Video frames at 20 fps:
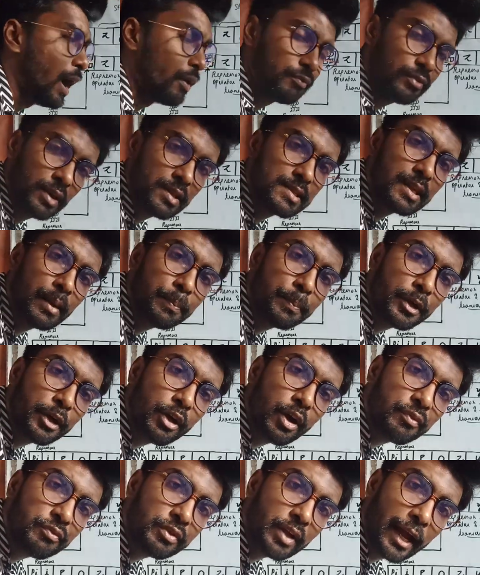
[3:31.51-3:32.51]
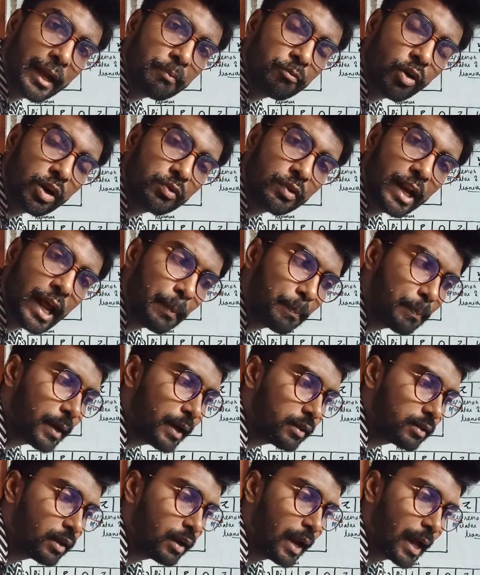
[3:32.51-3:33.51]
after some period of time, what will
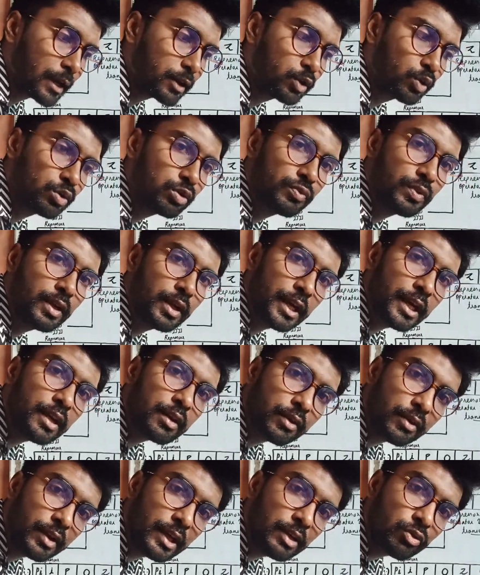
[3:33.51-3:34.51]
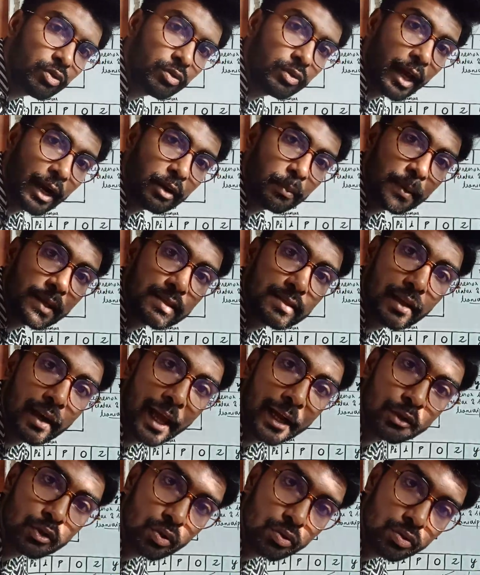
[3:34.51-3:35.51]
happen? The lactose will increase. That means the
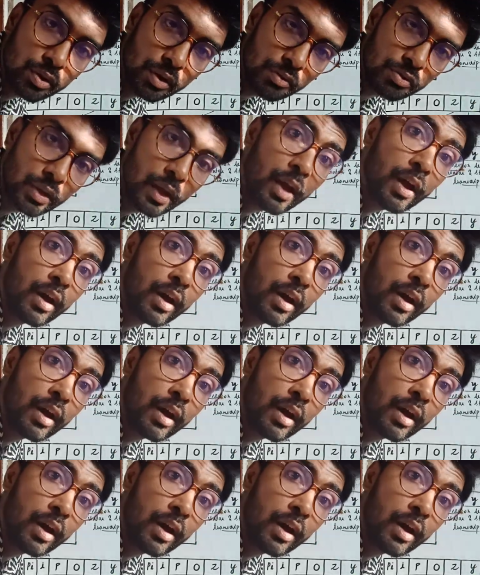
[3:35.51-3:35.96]
lactose is